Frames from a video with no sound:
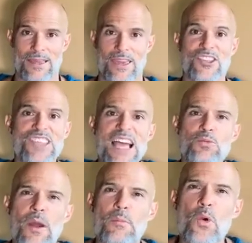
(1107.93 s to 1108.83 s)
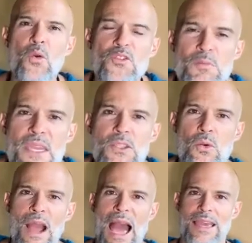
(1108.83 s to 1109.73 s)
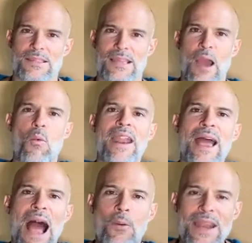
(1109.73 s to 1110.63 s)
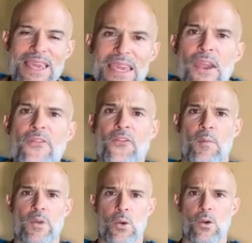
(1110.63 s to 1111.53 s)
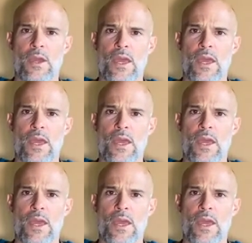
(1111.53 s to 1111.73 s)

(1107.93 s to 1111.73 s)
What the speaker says: Because that's what moves me to, guys. I wanna hear from you.